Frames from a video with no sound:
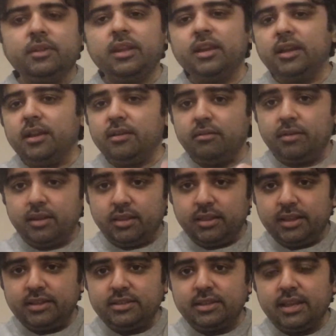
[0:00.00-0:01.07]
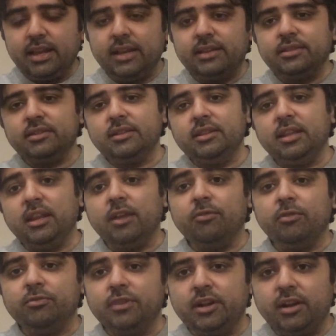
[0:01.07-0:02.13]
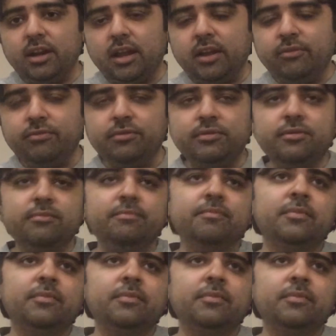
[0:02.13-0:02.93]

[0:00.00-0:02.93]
And in this case, the love of their lives,